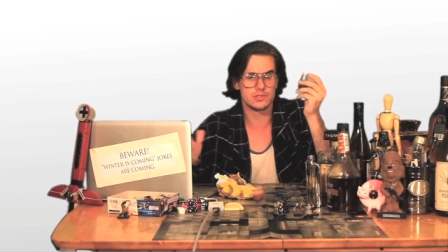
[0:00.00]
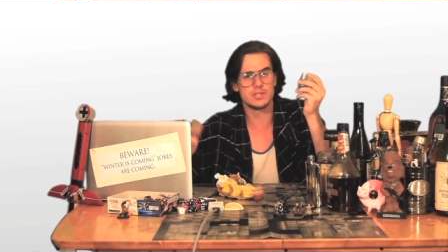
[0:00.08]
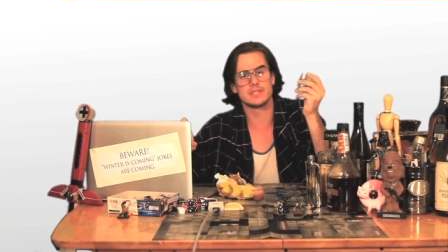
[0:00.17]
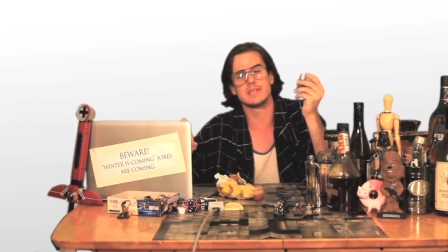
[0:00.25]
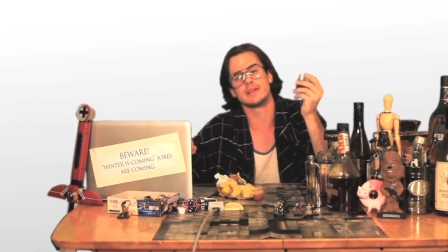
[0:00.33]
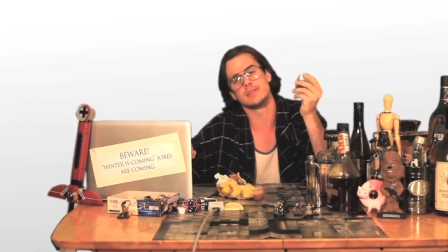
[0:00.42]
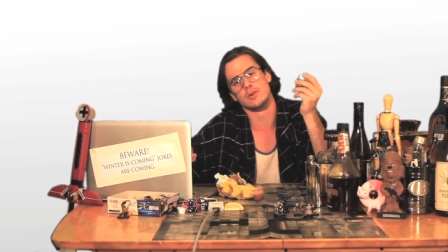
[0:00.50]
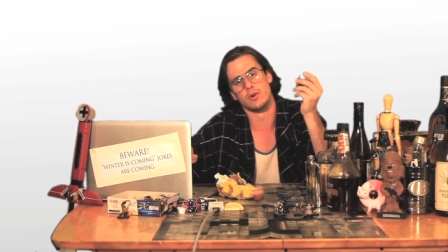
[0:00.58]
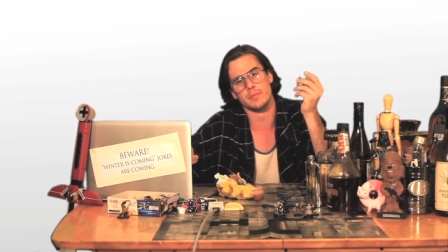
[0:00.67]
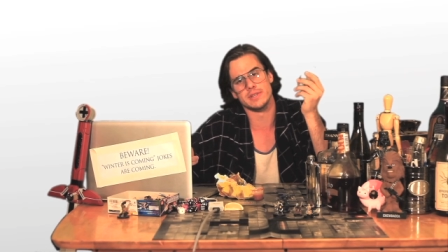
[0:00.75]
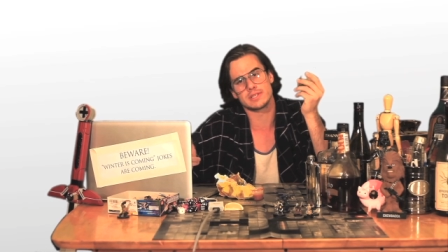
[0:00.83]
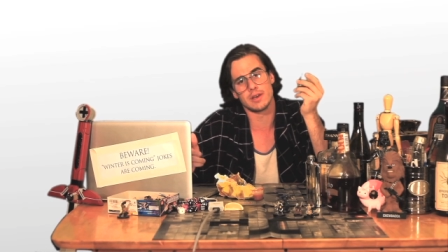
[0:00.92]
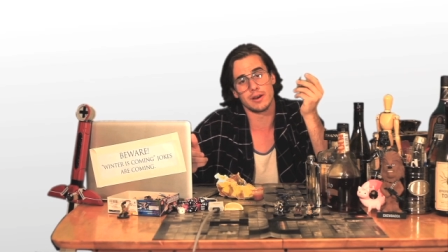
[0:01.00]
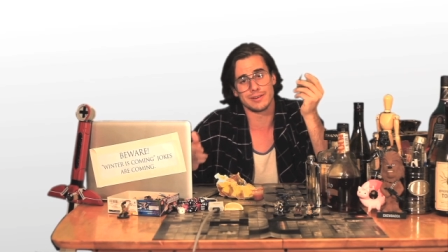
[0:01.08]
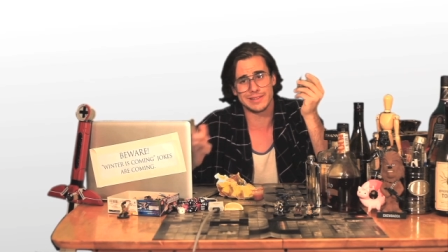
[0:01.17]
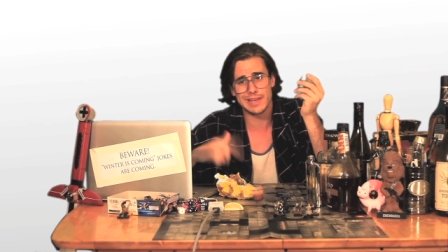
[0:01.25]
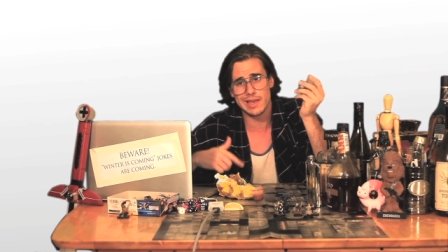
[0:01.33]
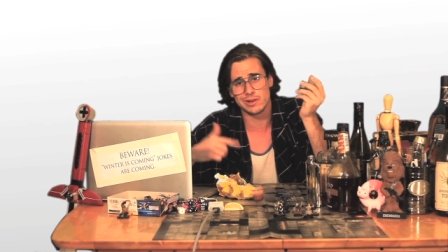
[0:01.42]
just like the Normans conquered
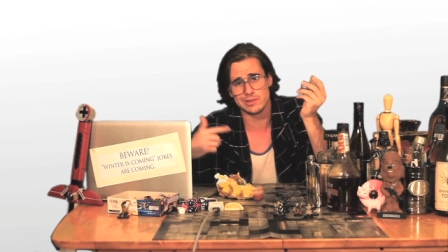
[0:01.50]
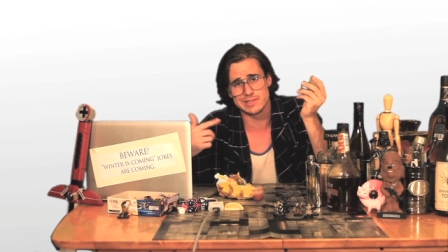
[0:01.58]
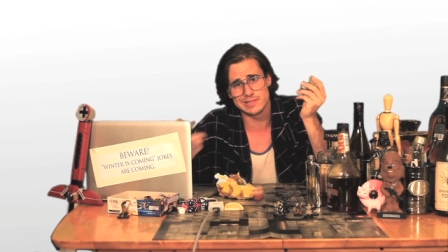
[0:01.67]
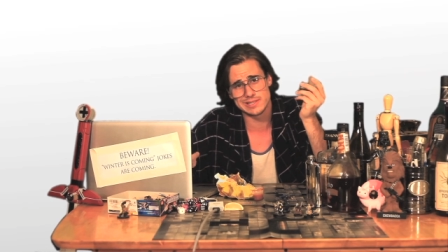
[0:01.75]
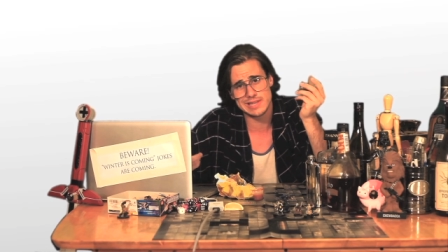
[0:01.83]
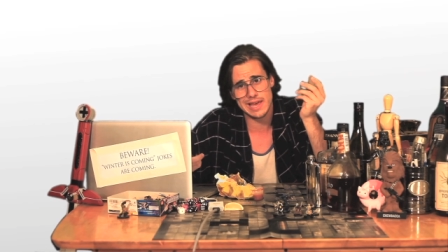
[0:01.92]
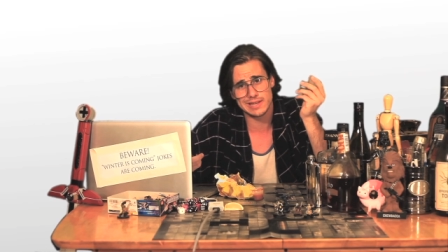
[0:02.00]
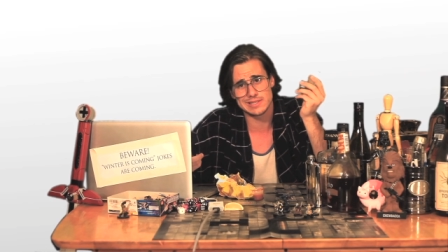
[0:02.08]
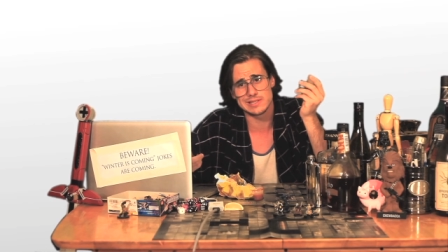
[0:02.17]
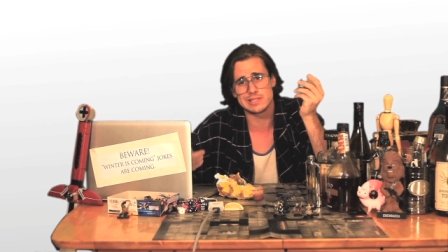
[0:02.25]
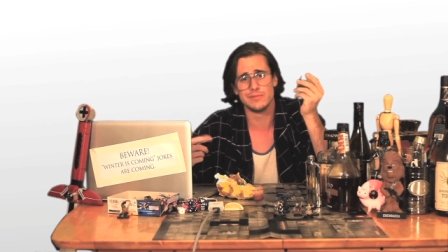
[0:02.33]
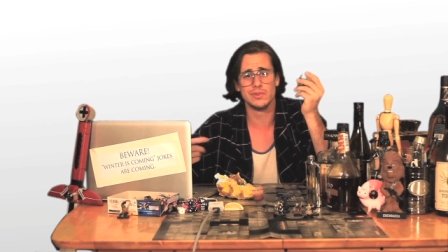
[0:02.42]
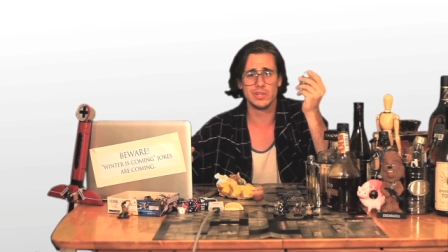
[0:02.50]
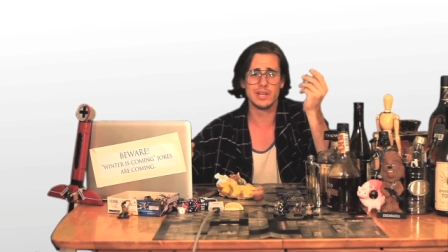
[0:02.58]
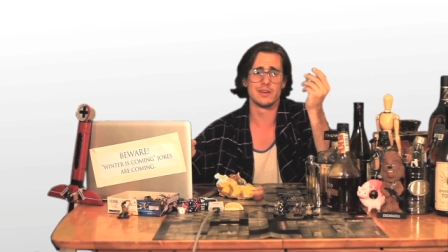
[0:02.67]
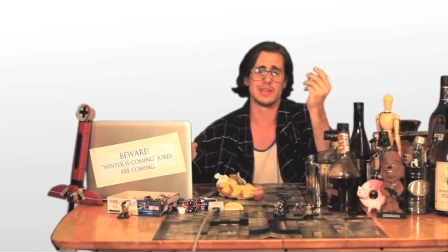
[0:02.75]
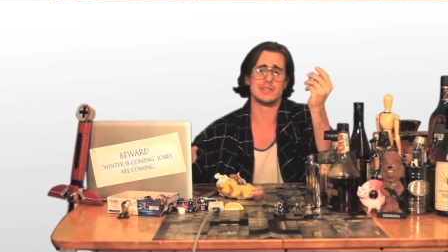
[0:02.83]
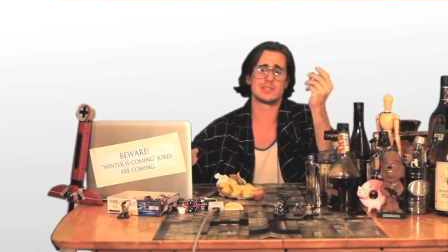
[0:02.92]
the Angles and the Saxons, the
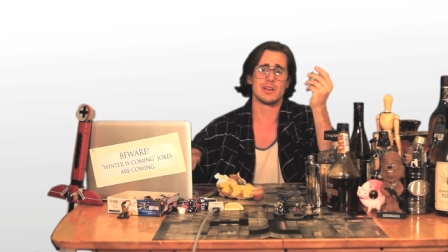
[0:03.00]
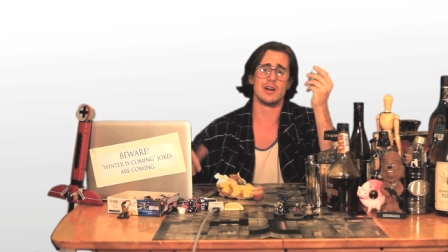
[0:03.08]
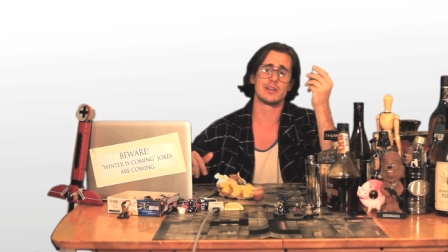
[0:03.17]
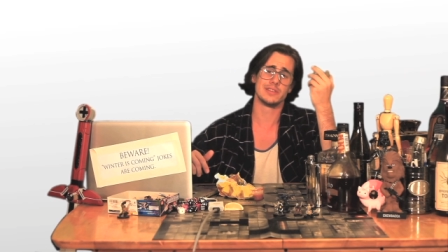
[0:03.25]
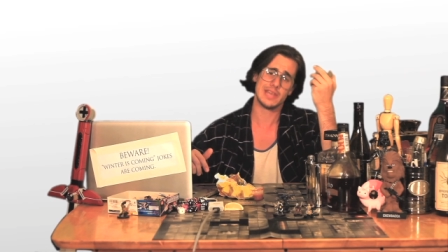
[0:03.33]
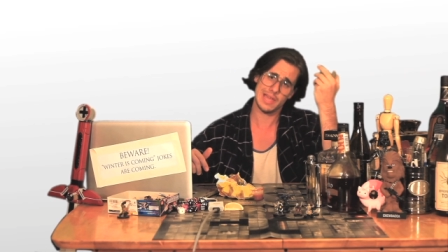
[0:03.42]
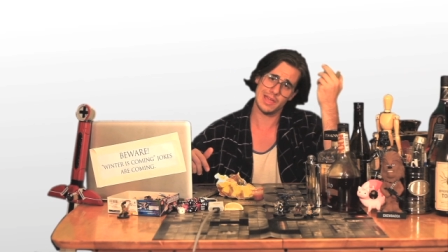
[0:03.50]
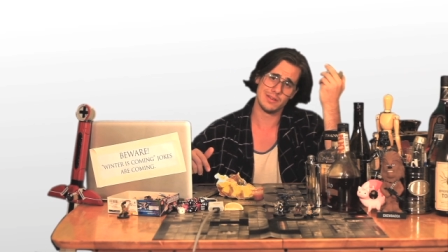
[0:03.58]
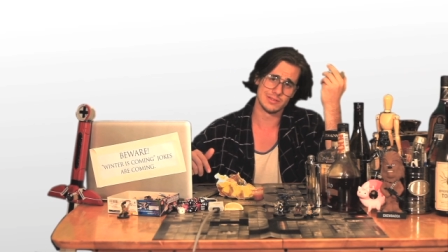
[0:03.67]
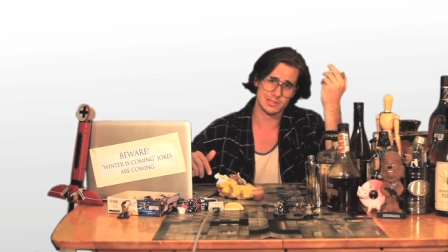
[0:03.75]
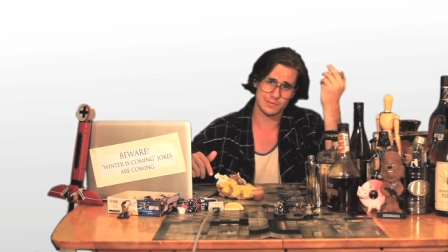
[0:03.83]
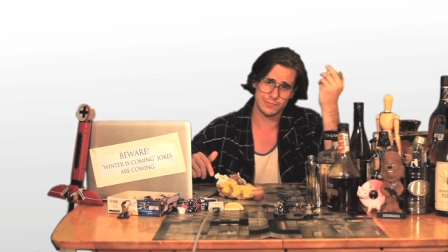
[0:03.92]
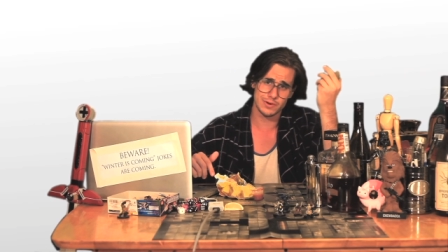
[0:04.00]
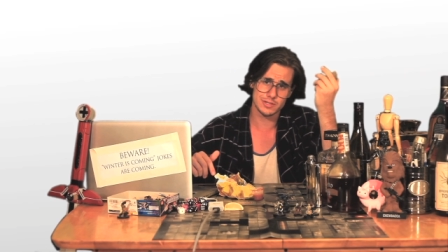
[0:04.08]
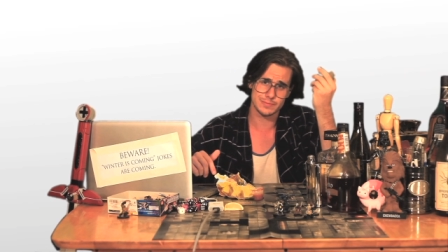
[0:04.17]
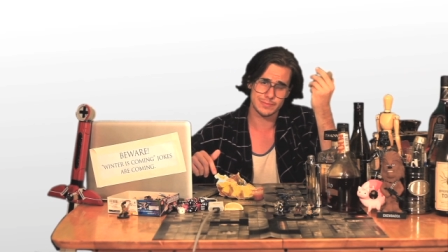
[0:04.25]
Valyrians conquered the Andals and the First